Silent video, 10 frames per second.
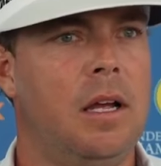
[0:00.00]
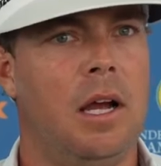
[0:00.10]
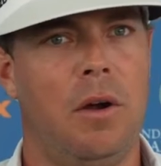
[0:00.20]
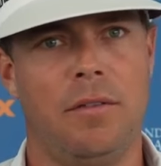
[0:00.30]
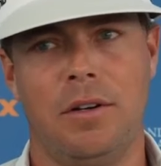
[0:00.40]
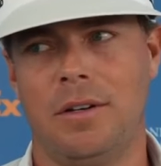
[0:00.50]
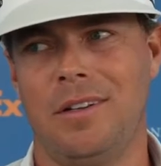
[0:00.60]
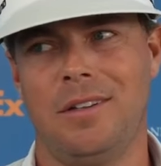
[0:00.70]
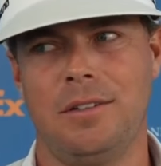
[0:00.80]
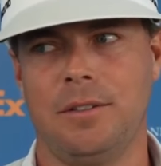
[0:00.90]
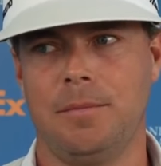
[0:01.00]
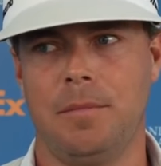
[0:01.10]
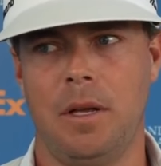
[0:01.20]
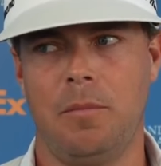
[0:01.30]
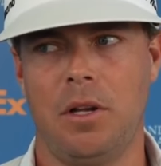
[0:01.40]
However, there's a
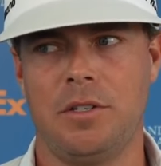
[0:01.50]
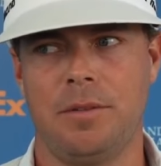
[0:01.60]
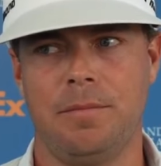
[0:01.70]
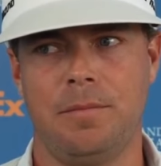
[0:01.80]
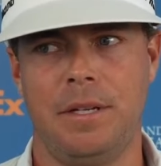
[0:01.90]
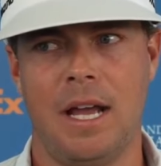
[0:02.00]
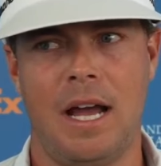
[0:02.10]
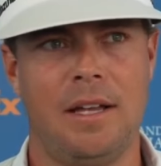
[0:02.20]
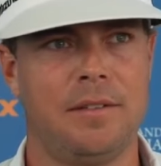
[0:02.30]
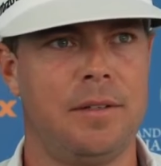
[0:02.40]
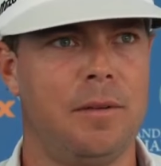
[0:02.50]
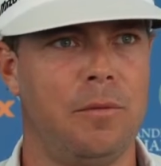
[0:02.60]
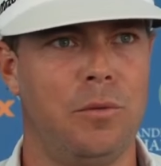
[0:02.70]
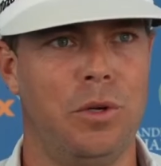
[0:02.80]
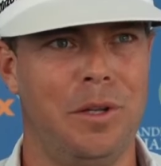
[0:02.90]
bunch of guys
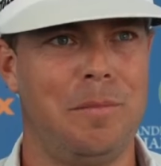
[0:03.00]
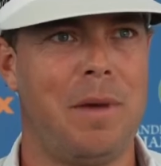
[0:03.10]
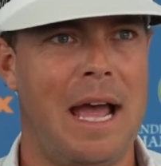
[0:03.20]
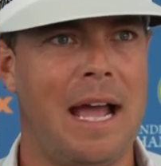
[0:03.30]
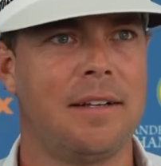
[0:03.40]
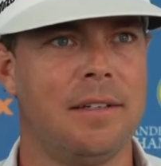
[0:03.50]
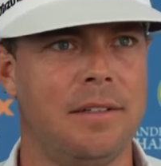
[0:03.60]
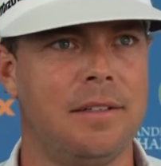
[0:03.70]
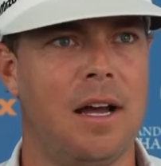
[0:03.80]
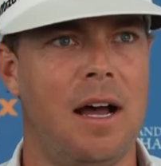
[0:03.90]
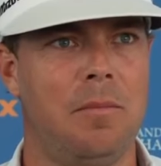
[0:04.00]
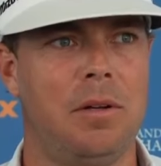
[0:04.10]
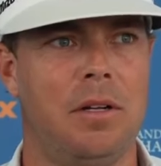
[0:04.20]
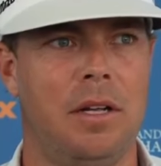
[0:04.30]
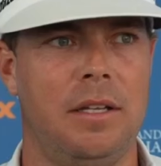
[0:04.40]
really packed at the top,
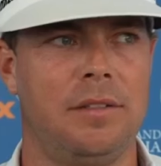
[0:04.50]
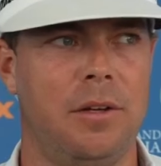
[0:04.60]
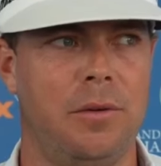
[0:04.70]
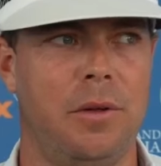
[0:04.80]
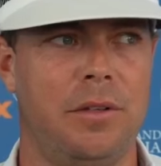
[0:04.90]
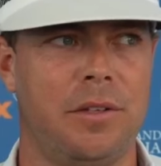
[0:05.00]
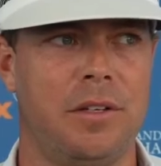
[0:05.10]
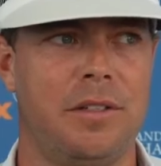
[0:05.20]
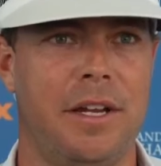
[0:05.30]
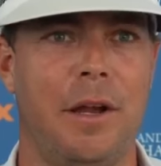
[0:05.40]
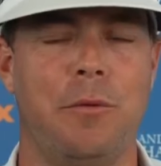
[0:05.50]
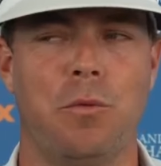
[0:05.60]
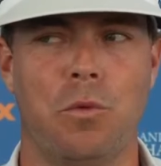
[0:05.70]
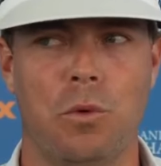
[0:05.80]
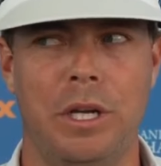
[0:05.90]
and so it's going to take a
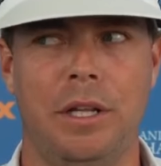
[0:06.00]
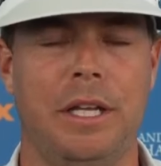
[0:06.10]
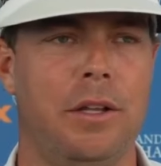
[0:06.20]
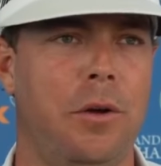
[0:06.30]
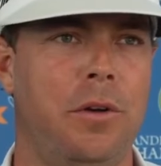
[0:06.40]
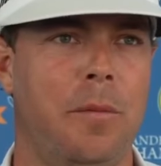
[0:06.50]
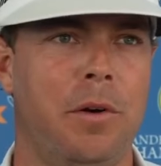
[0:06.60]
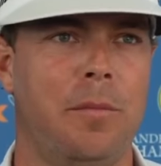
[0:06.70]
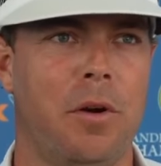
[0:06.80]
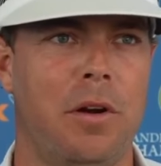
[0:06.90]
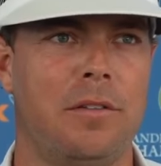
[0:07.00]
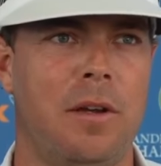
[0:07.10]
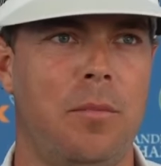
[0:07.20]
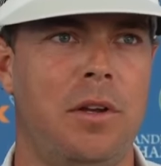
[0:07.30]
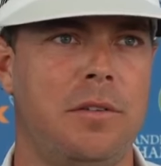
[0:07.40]
really low number tomorrow to
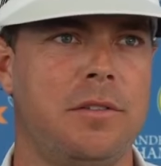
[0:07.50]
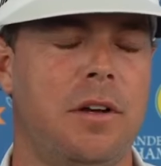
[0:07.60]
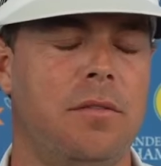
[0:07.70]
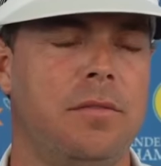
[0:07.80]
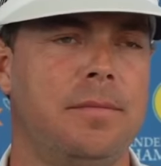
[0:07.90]
separate yourself.